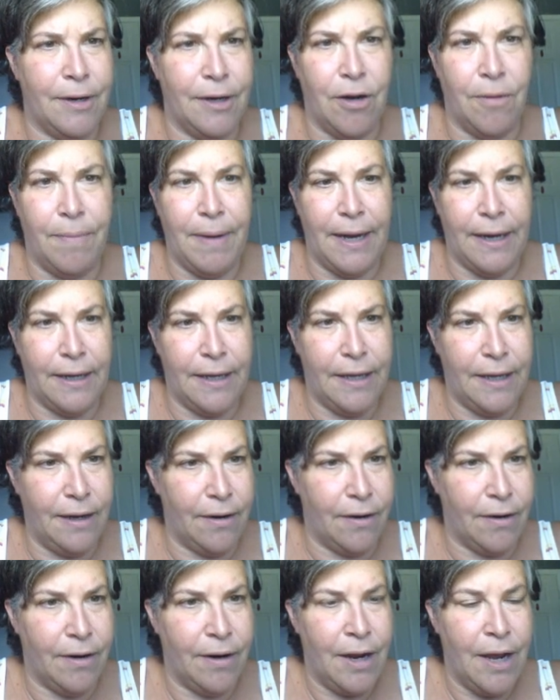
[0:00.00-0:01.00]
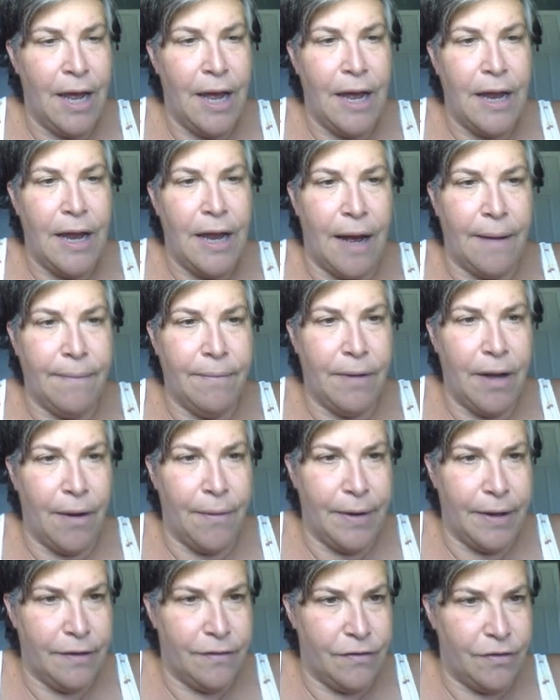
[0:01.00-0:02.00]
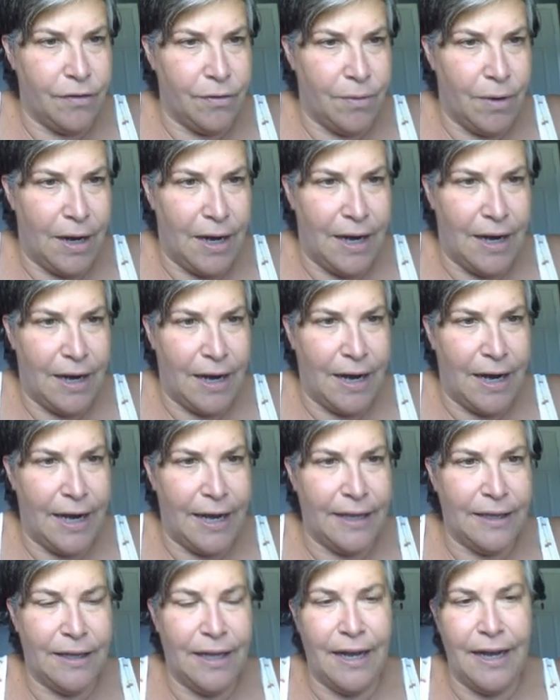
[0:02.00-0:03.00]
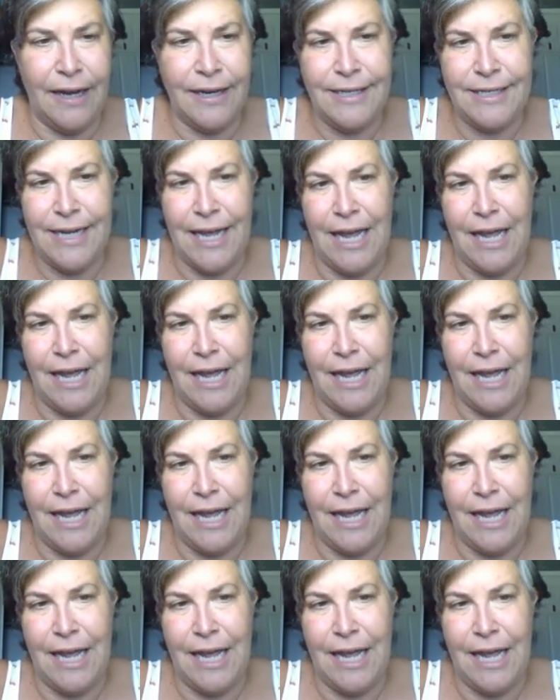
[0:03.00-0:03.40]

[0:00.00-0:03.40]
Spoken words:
going to go back here. I'm going to highlight